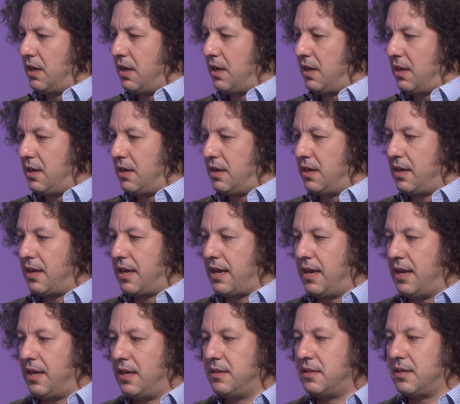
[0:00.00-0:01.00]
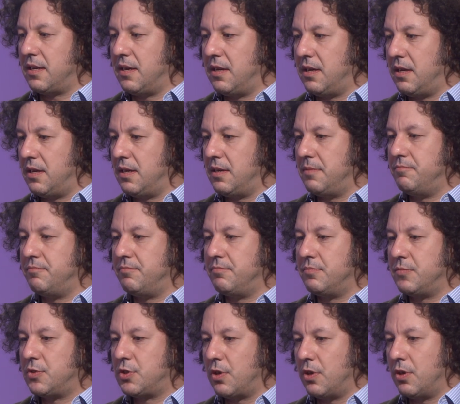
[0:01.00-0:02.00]

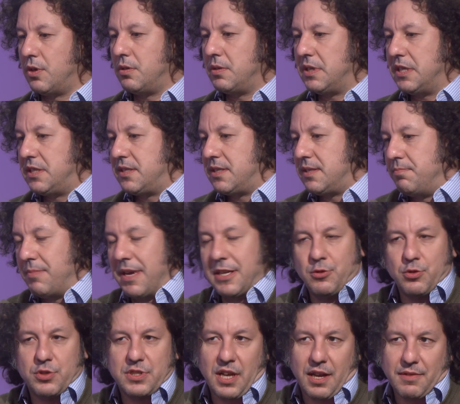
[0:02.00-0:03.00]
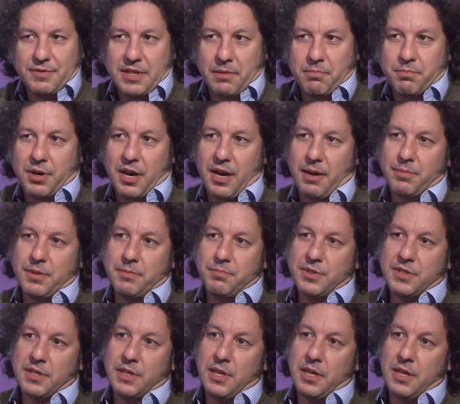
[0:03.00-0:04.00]
So it's meant to solve some
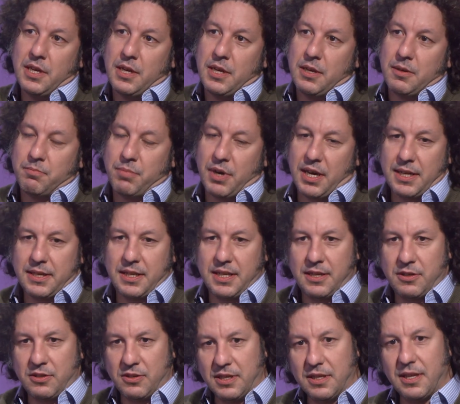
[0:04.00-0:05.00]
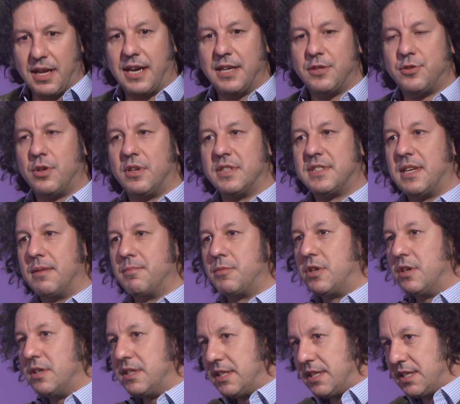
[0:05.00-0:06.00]
problems, but it relies on some
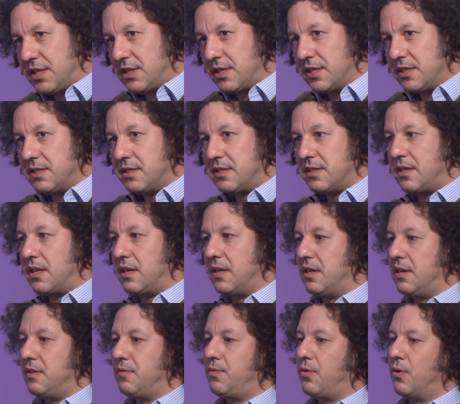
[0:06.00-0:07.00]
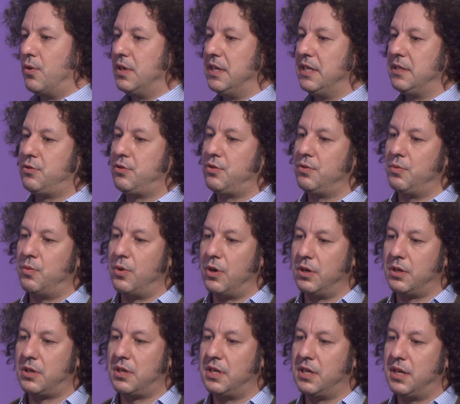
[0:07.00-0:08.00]
conditions for it to
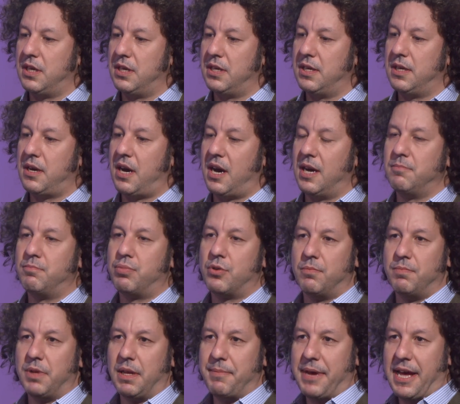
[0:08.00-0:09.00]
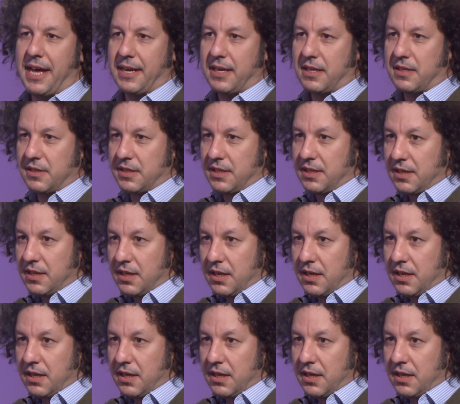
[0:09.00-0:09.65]
work unproblematically.